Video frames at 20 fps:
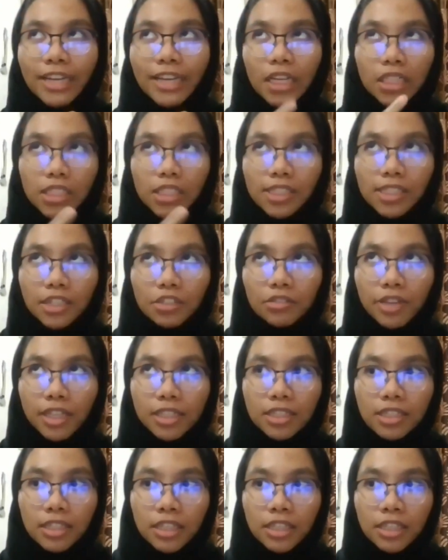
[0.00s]

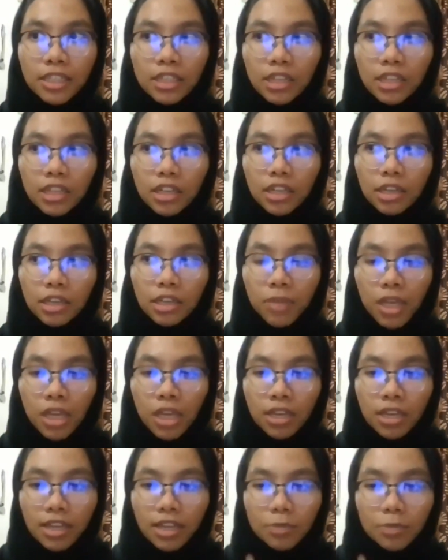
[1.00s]
correctly,
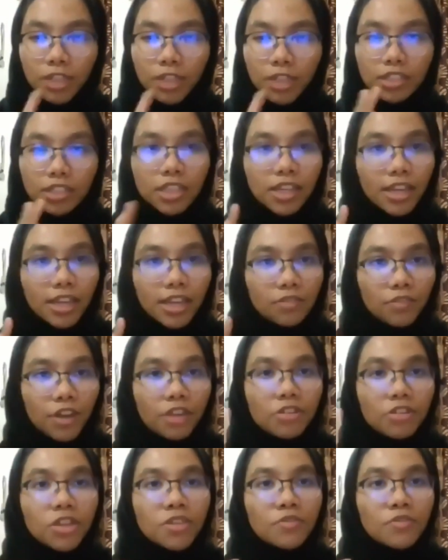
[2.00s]
it's practically like
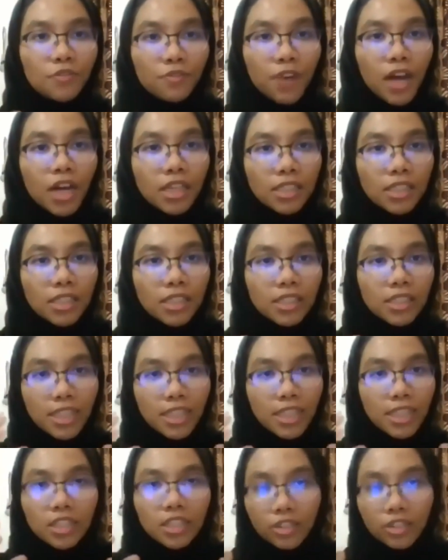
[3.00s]
very fast
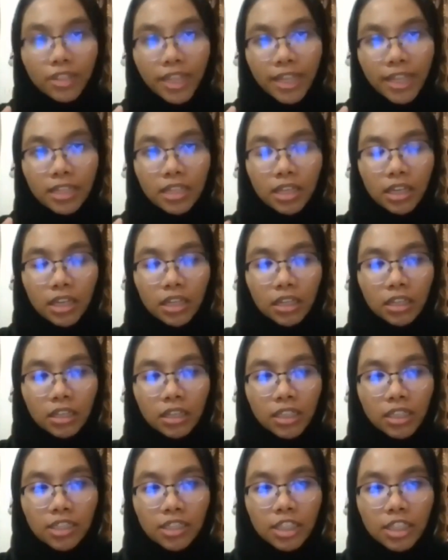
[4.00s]
internet
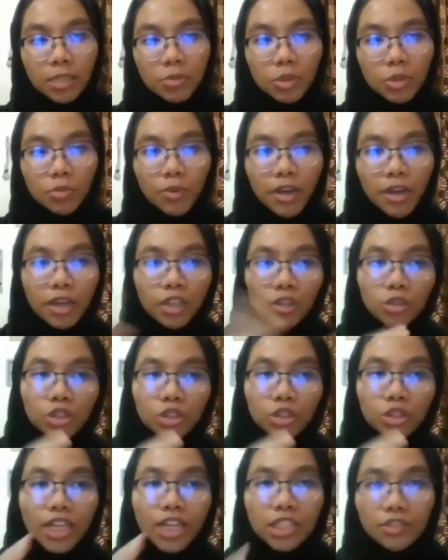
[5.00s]
in terms where you
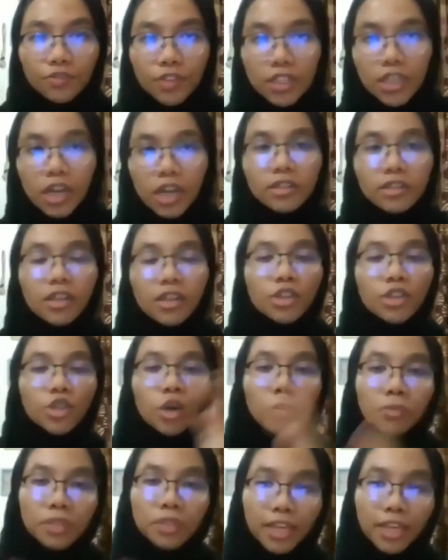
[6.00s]
transfer data, you
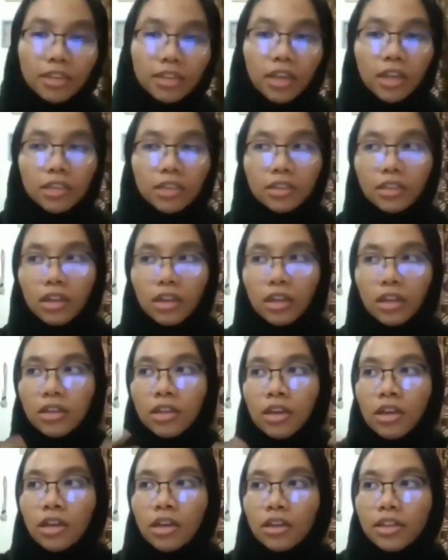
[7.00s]
obtain data.
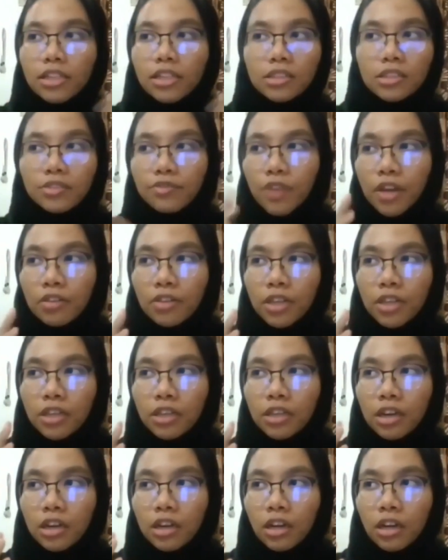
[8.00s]
It's
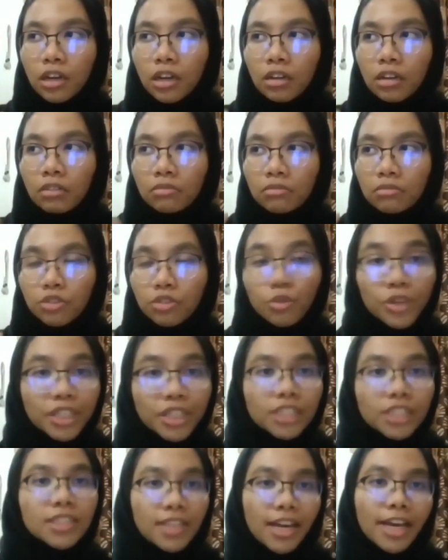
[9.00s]
very
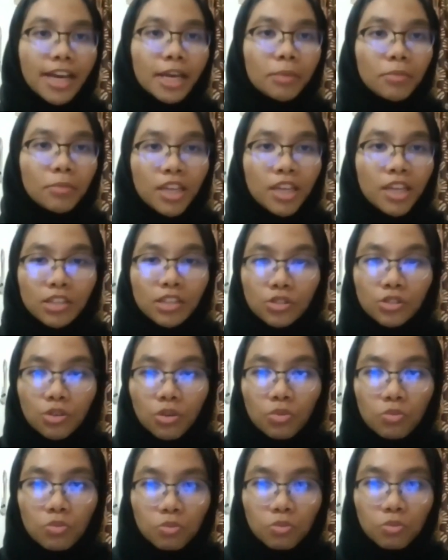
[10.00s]
real time.
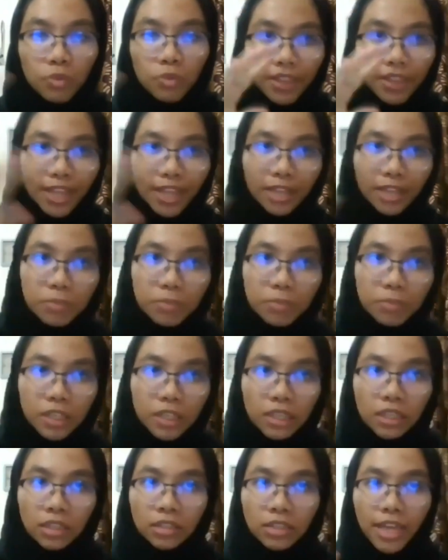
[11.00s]
So would that
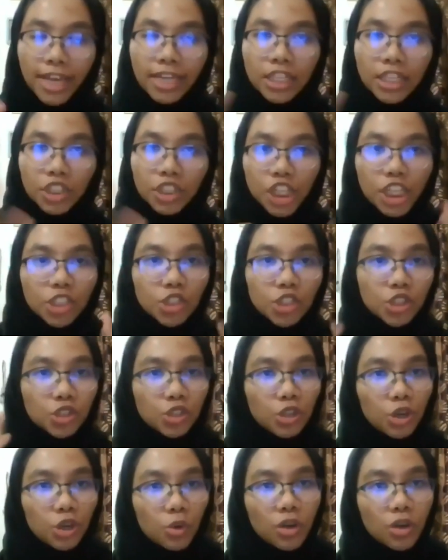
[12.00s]
be any change to
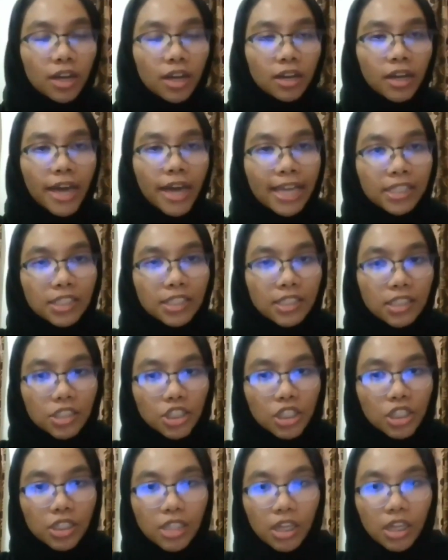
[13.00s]
your answer
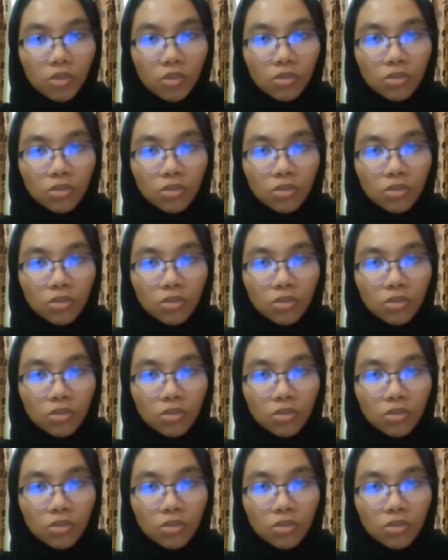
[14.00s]
just now?